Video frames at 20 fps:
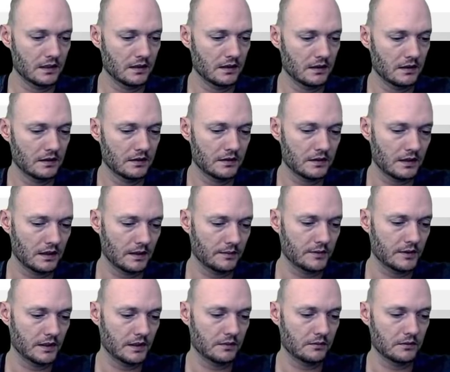times
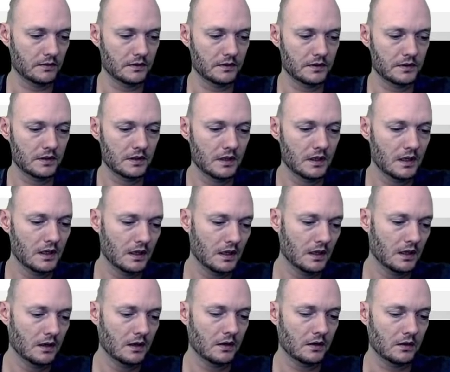equals
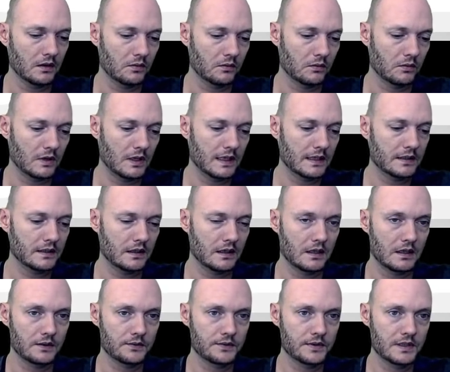the rod
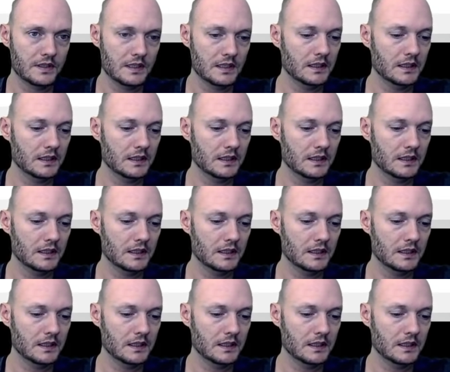of t.